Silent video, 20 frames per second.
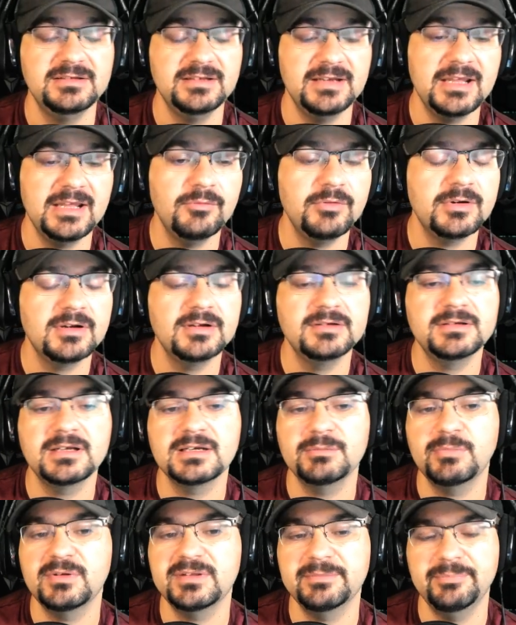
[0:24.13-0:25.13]
Today we're going to
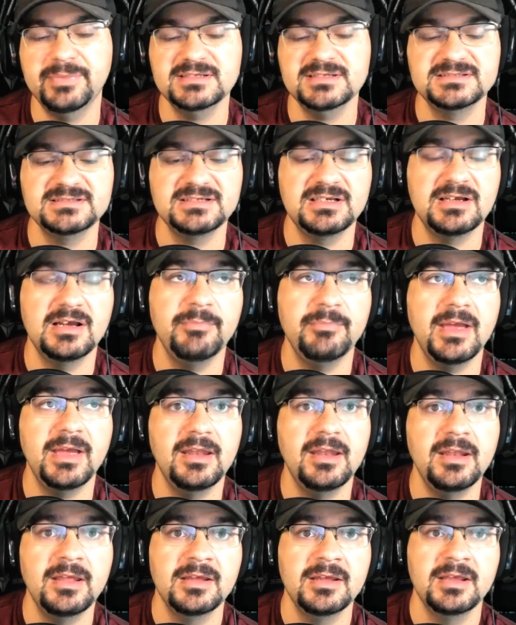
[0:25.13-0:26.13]
talk about the basics of
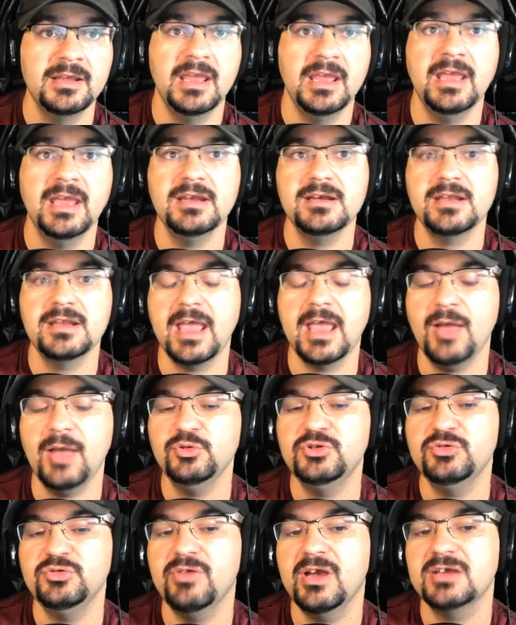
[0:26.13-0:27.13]
combat and
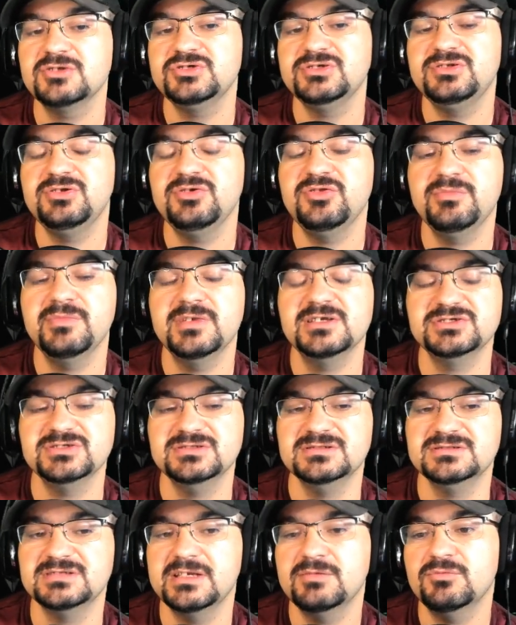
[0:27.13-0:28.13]
how to actually do the missions.